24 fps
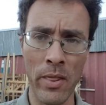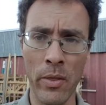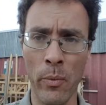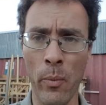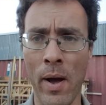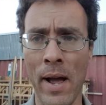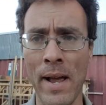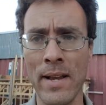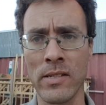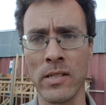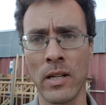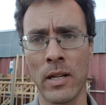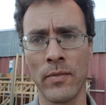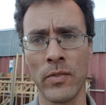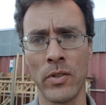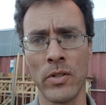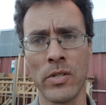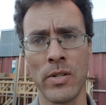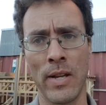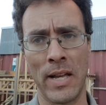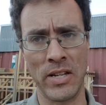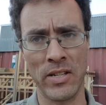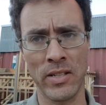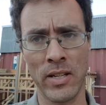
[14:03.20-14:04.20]
one of the ways that I've
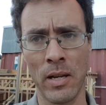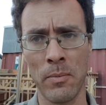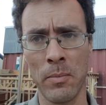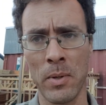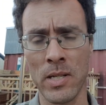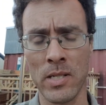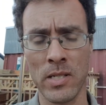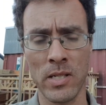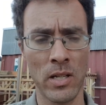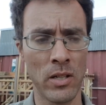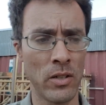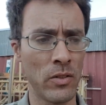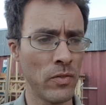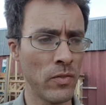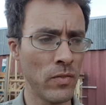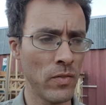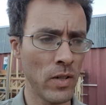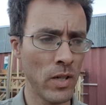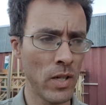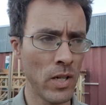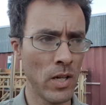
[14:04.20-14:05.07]
used to educate myself